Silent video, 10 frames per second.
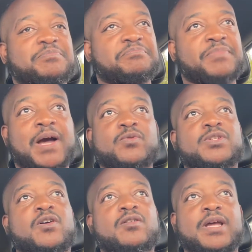Power's
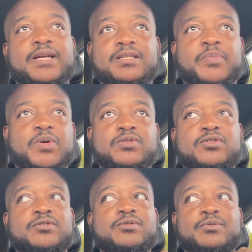on like it's supposed
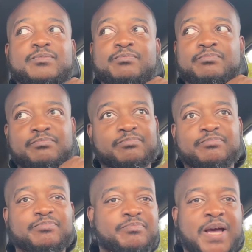to.
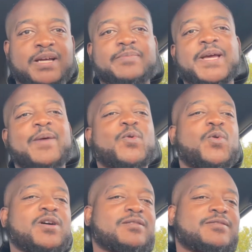Backup camera
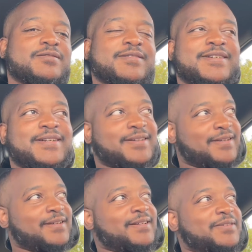works.
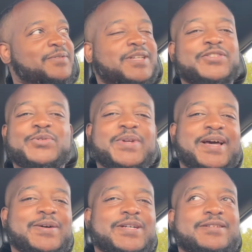The issue
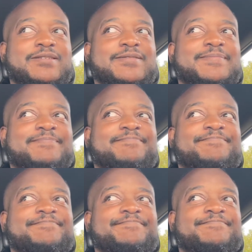now is
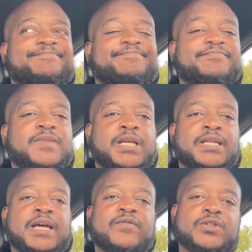it
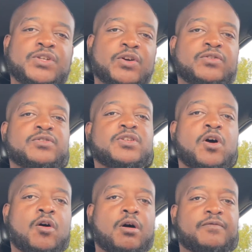never turns
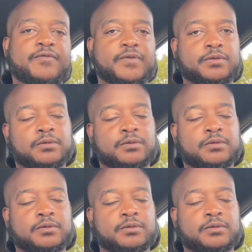off.